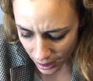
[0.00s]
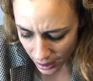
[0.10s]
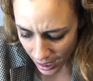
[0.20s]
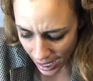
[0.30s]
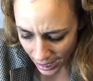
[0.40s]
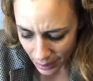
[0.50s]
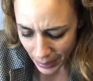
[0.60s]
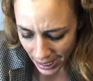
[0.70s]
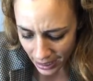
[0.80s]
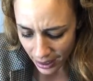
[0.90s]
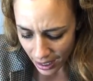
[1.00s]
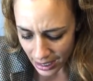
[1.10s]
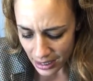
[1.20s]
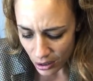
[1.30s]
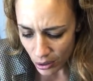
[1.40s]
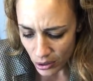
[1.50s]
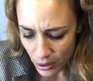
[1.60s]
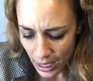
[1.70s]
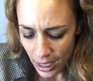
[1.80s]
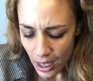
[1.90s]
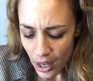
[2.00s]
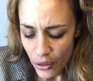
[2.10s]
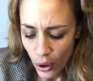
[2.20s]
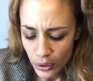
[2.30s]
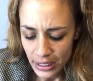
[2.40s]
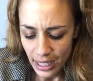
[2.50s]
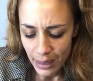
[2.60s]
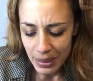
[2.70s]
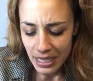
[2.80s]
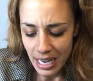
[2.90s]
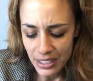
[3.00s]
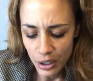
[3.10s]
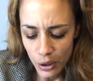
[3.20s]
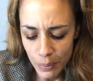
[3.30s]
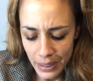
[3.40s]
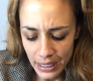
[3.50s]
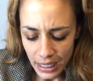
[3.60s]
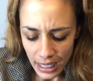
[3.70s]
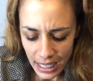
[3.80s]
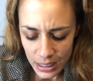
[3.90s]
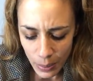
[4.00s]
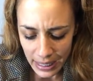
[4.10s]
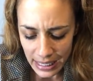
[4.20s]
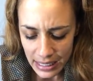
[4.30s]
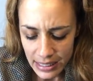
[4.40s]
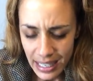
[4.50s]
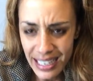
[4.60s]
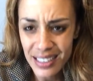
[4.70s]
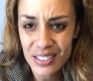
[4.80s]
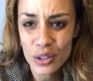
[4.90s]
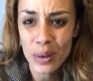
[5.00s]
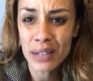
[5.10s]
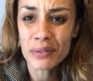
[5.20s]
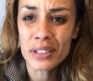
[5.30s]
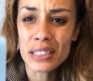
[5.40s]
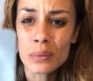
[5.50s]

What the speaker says: Hangman, eyes closed. Okay. The only time his eyes are open is when he's like, do I really